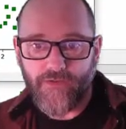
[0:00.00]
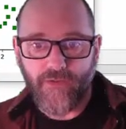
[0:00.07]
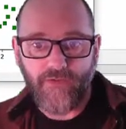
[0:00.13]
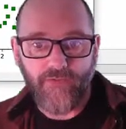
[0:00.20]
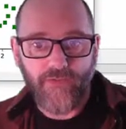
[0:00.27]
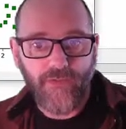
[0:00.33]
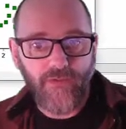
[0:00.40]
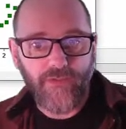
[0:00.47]
So
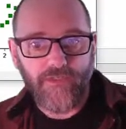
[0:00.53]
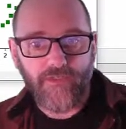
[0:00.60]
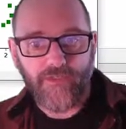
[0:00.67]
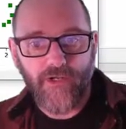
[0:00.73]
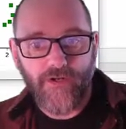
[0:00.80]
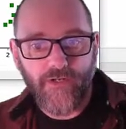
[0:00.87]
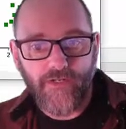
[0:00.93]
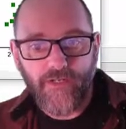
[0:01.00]
even though we
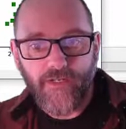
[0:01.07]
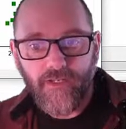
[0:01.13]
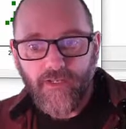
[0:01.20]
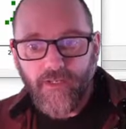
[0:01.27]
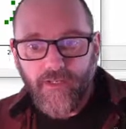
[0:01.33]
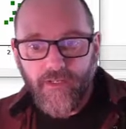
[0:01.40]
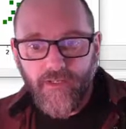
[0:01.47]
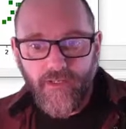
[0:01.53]
started
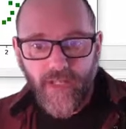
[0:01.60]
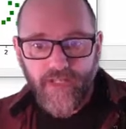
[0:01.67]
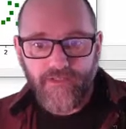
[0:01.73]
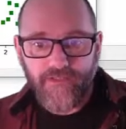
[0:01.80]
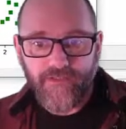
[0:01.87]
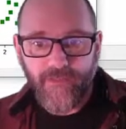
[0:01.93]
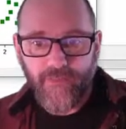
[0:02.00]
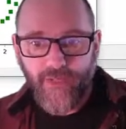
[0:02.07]
kind
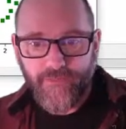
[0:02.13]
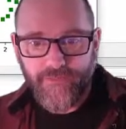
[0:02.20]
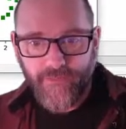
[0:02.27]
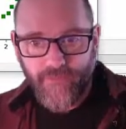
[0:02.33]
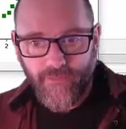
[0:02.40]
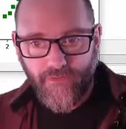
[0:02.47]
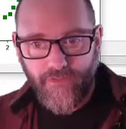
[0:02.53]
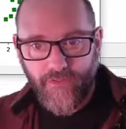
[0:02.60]
of
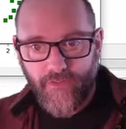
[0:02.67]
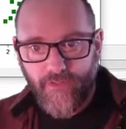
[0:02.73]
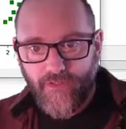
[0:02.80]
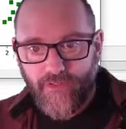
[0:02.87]
suboptimal,